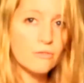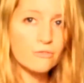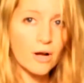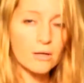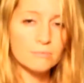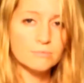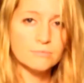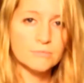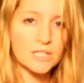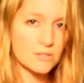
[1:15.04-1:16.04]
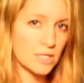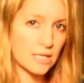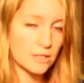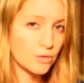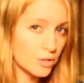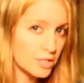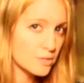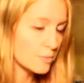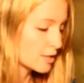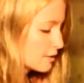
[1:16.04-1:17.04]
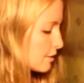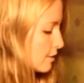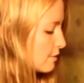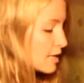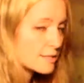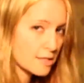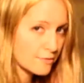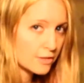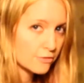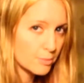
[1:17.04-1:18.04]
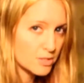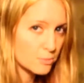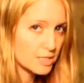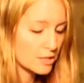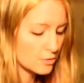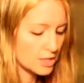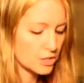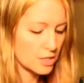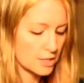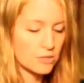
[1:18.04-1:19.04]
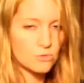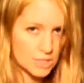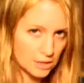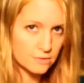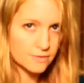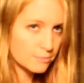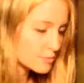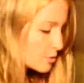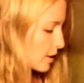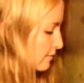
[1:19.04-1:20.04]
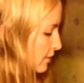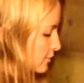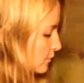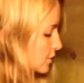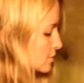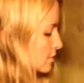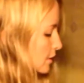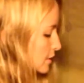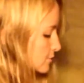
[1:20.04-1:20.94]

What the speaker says: from yesterday that I cooked with Thanksgiving for my sweet potato dish. I didn't use all of them, so we had leftovers.